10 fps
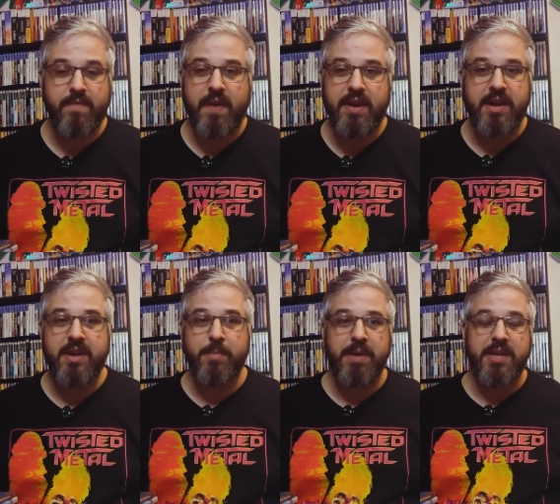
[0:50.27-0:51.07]
they find
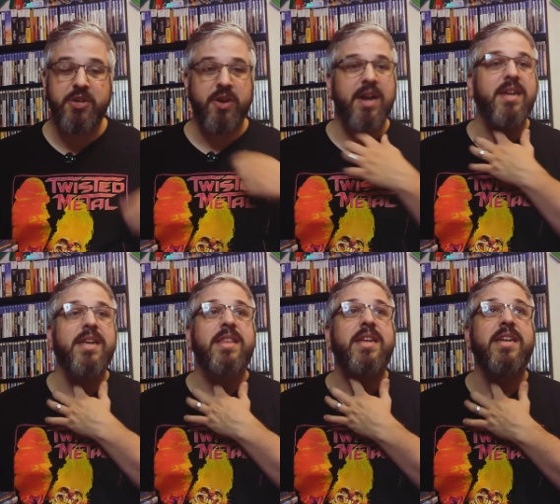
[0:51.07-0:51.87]
it to be
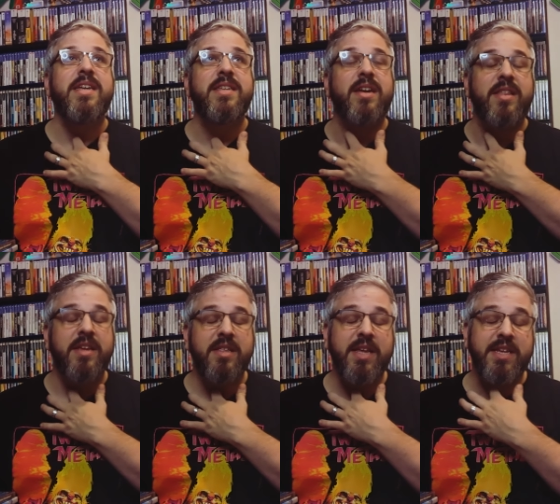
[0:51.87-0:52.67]
distracting and that it takes out of
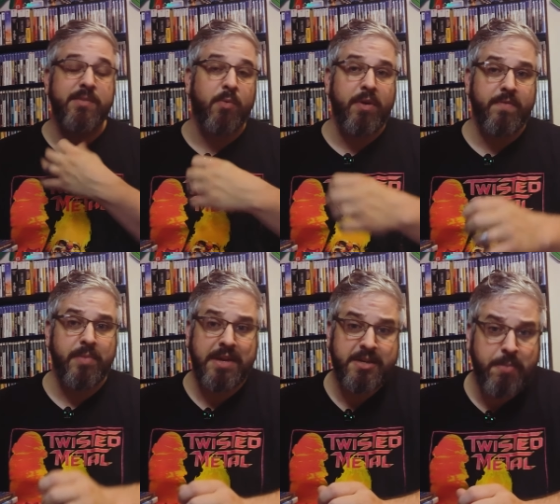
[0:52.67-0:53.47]
the, takes them away
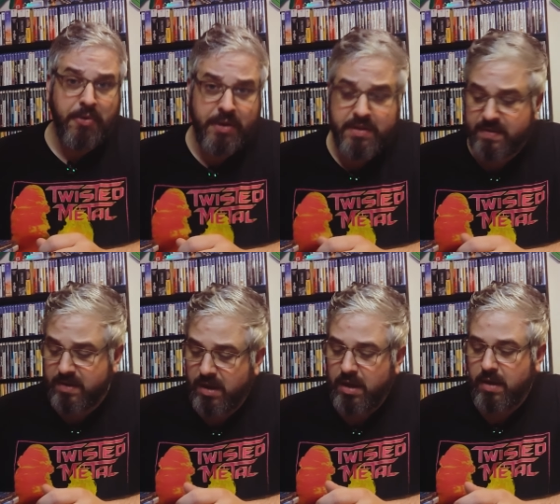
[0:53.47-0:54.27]
from the
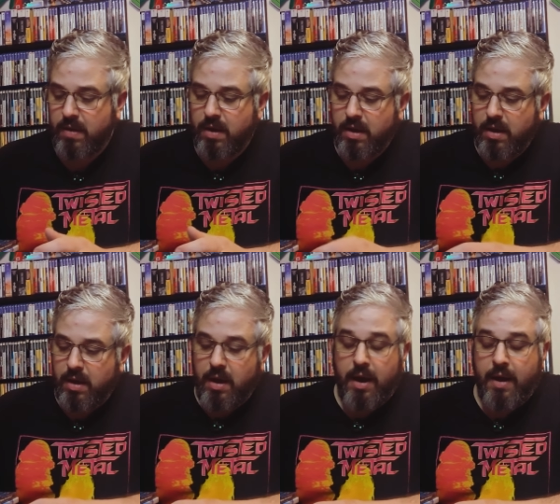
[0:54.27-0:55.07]
experience.
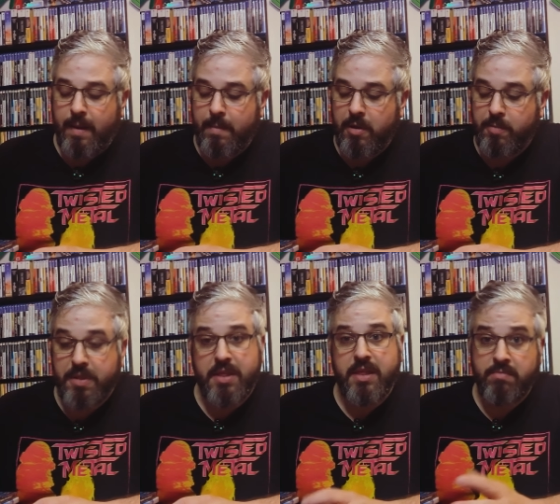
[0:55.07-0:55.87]
Um,
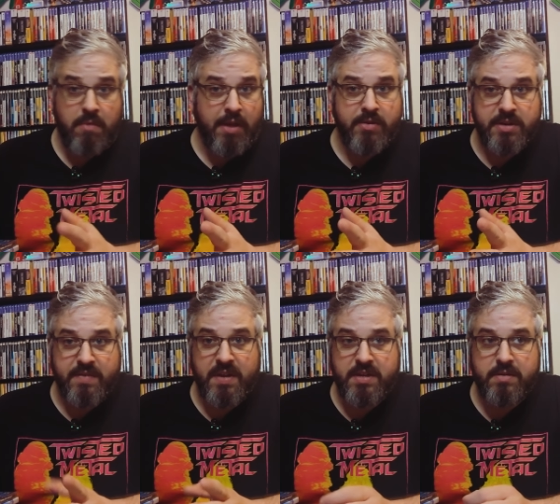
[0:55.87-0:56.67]
but then others
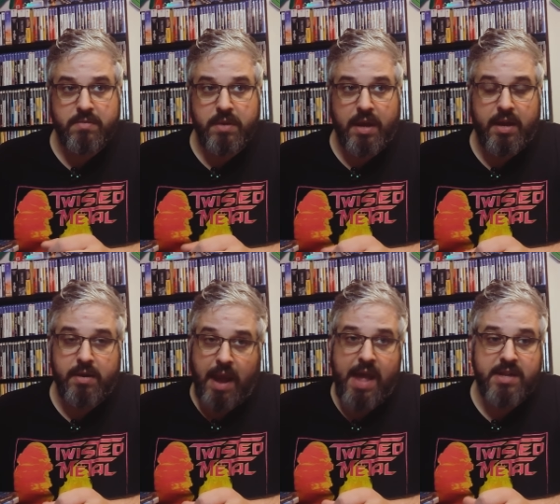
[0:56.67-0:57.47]
of us, uh,
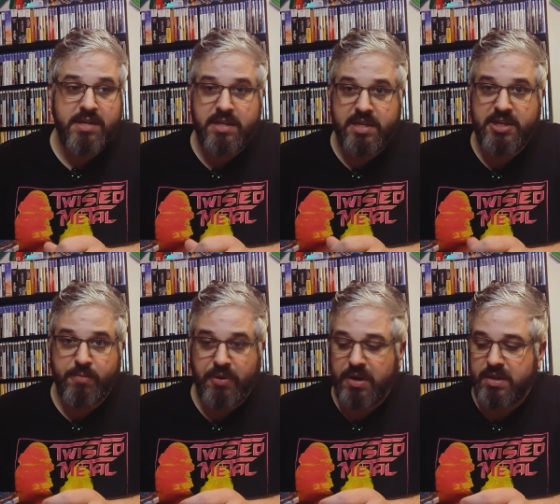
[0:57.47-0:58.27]
it adds to the
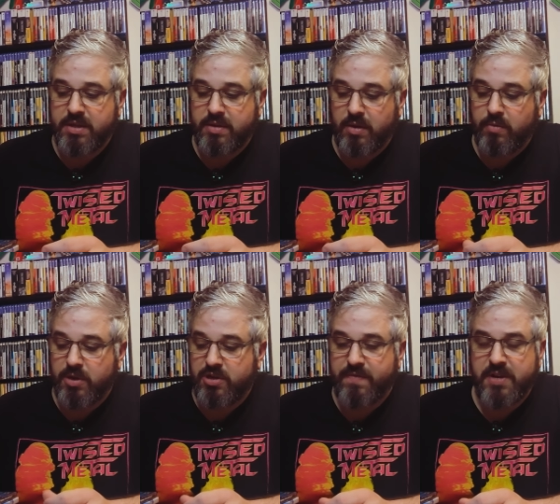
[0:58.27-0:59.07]
experience. You know,
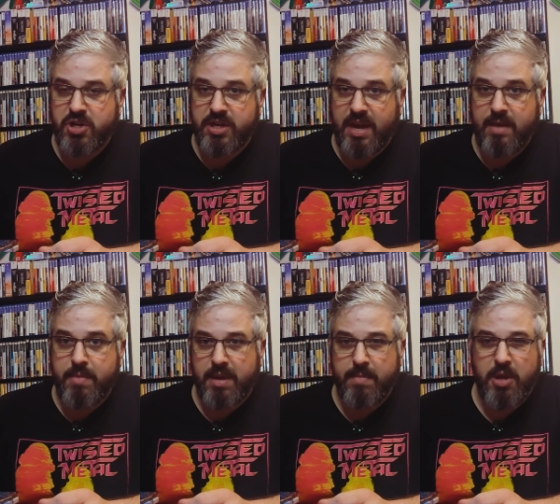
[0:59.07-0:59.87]
once you finish a
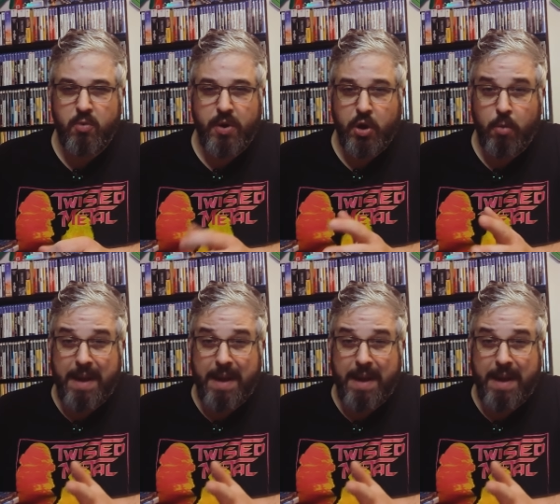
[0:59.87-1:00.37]
game, it can make you want to